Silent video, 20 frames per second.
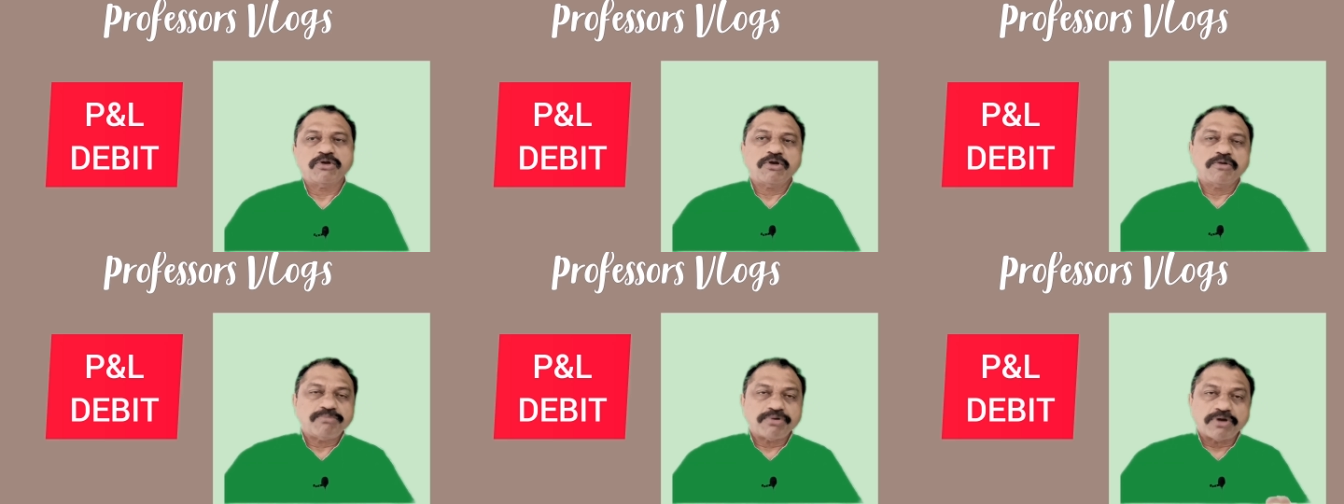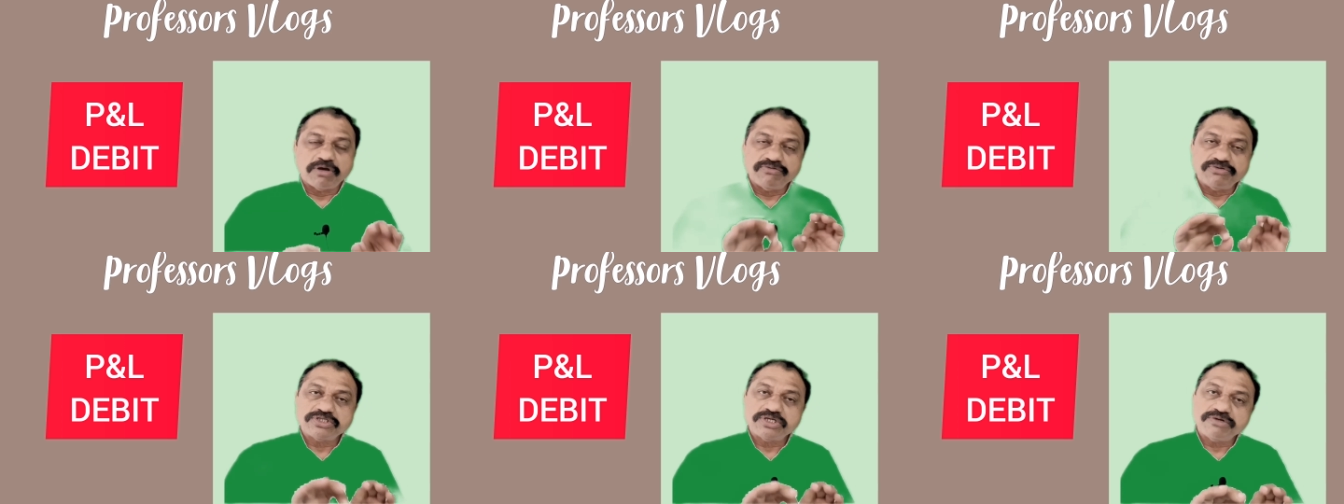
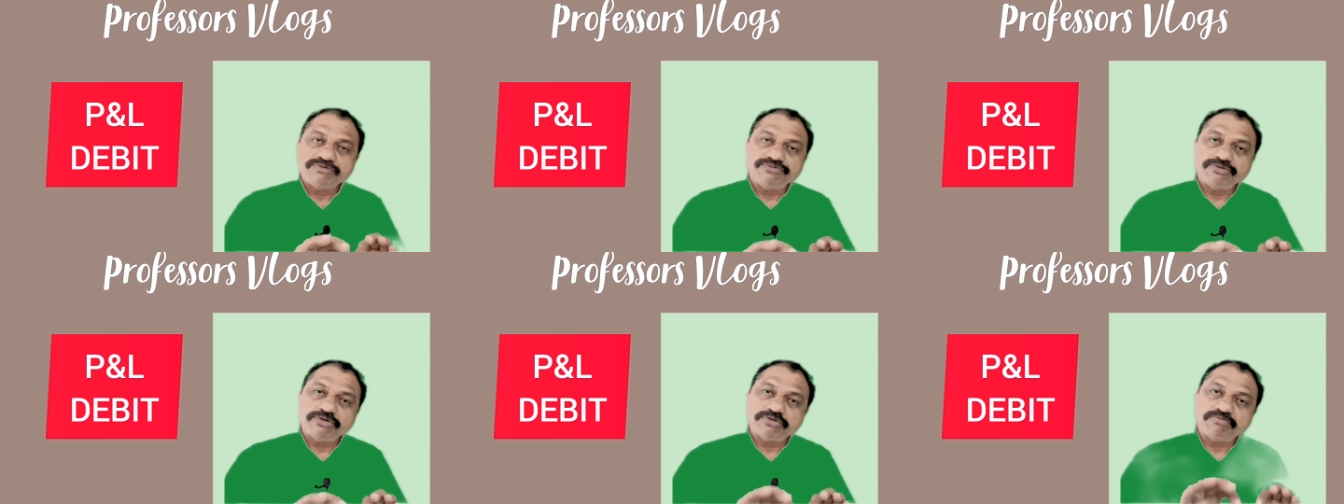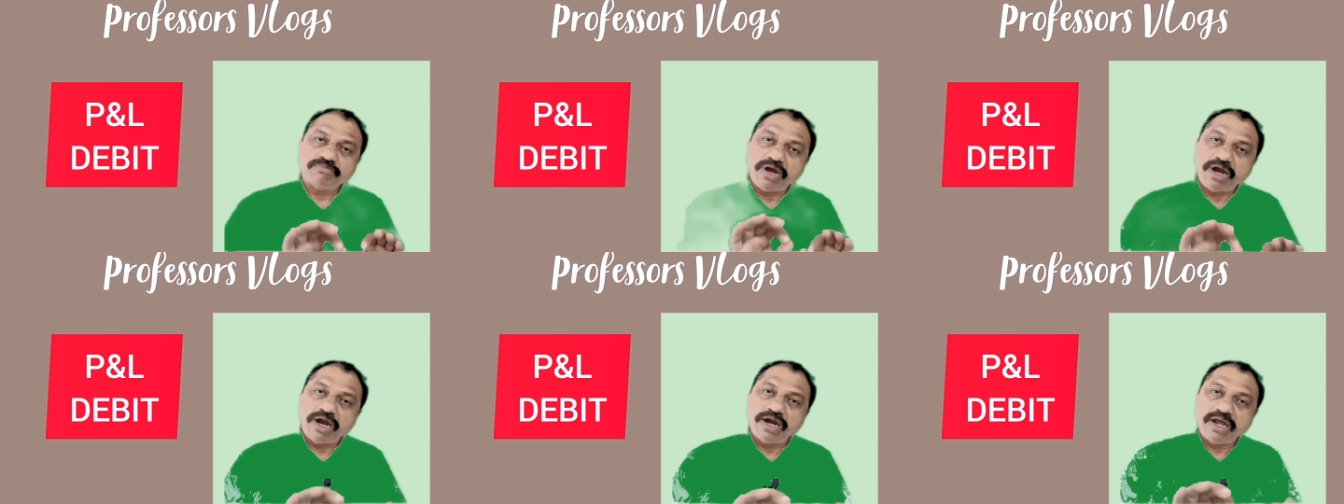Provision for
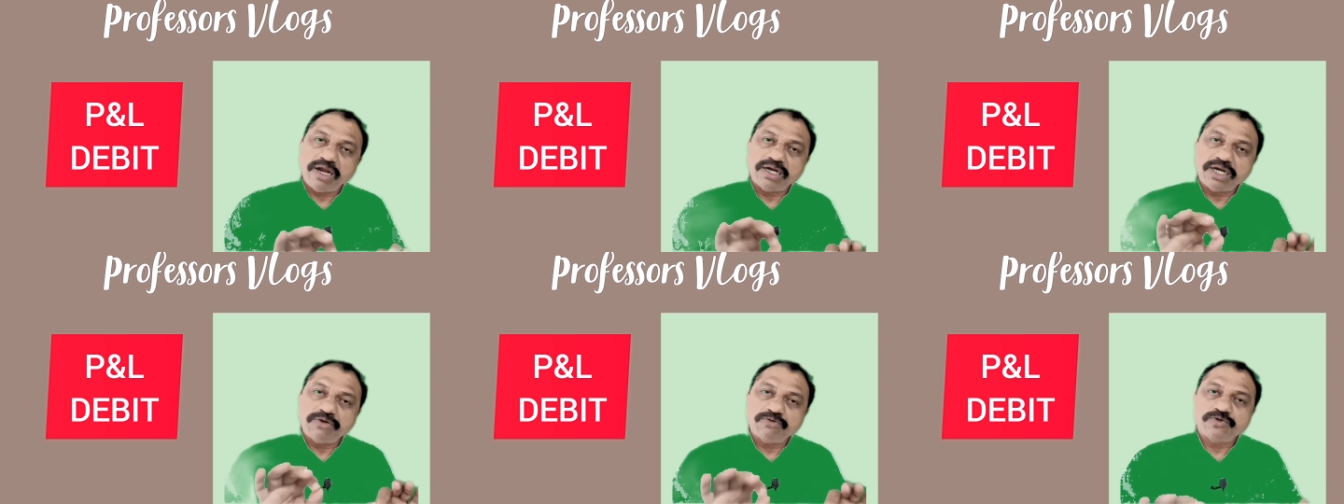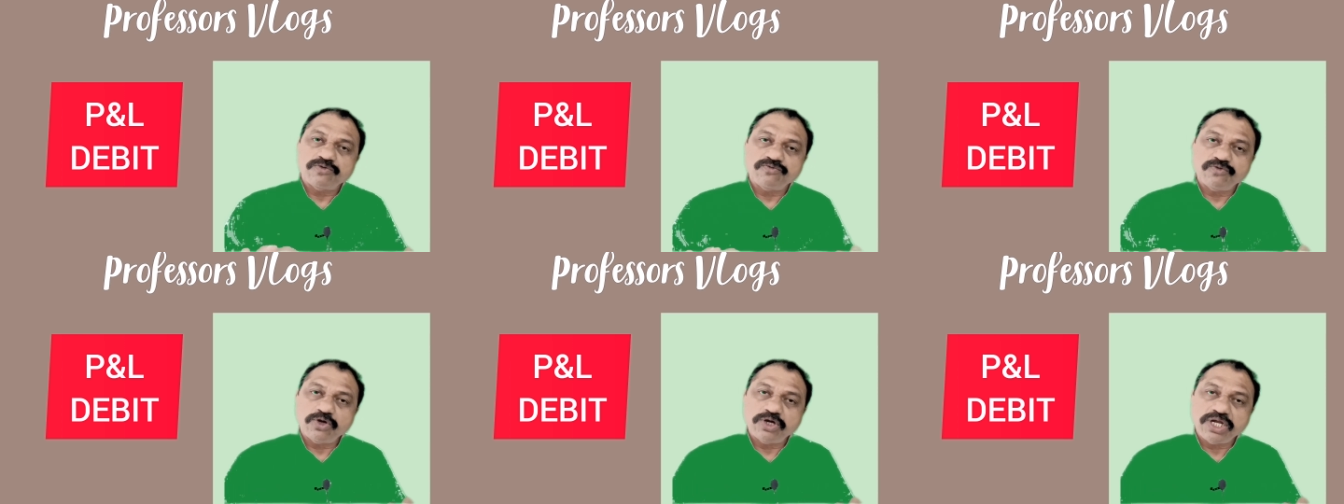bad and
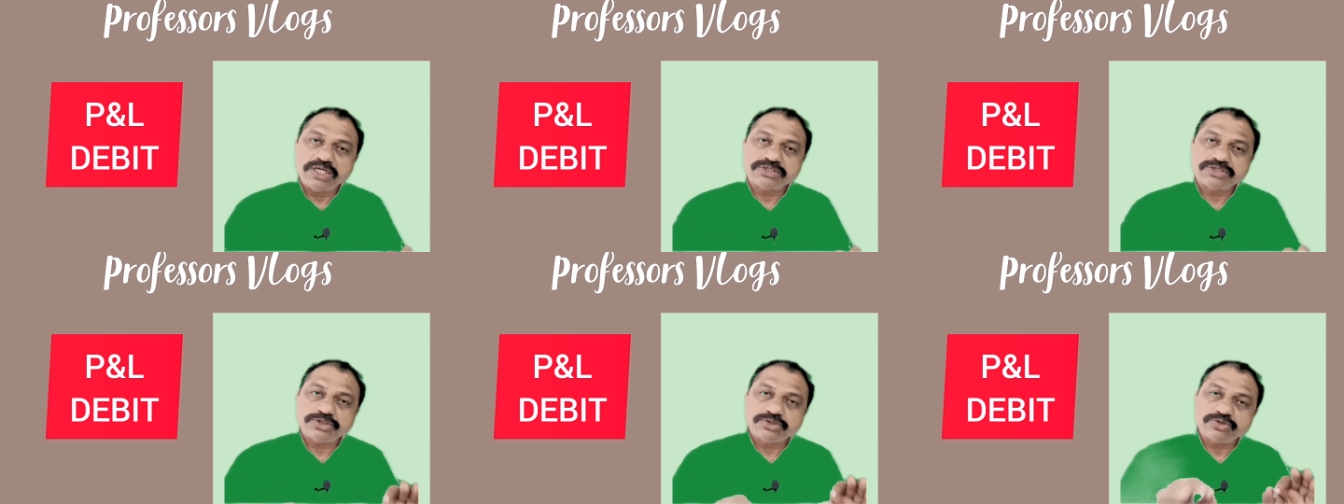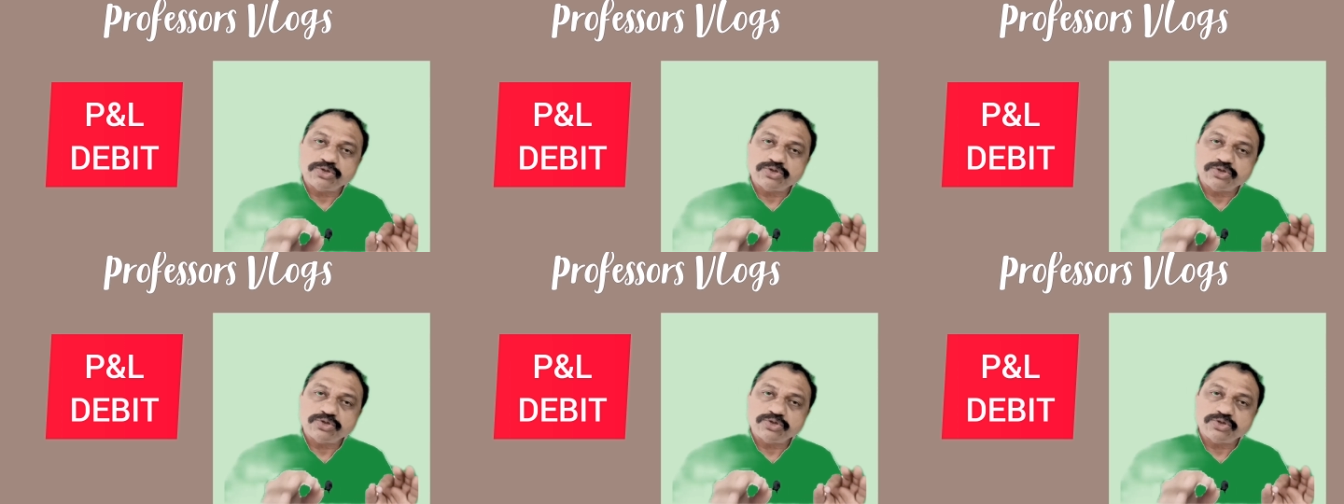doubtful debts